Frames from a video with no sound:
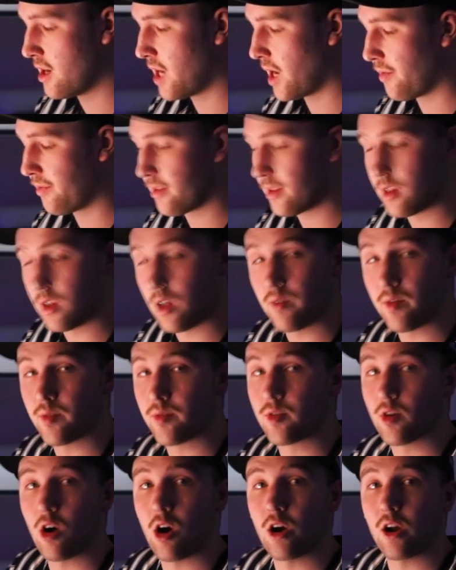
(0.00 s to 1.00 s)
Now for the love
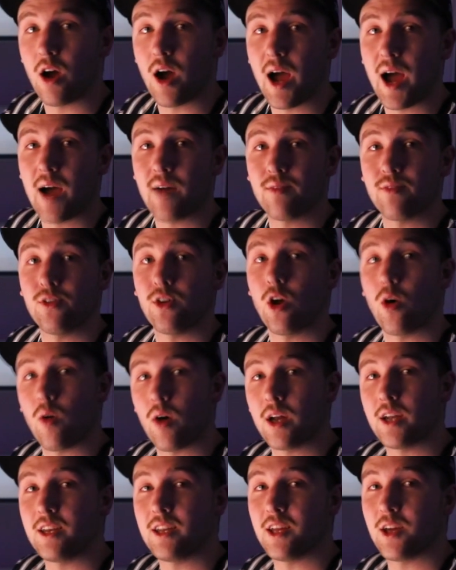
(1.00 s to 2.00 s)
of God, I have no
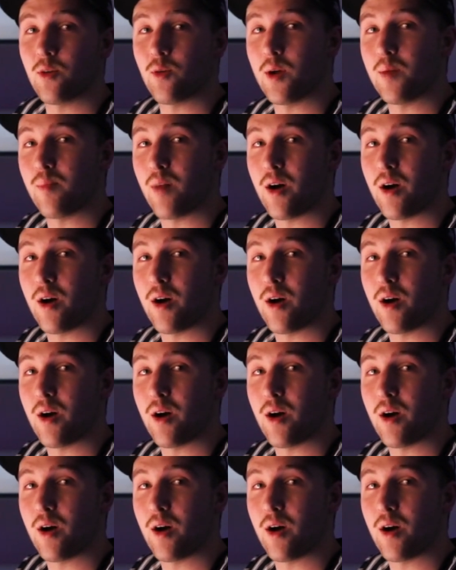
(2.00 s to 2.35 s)
idea where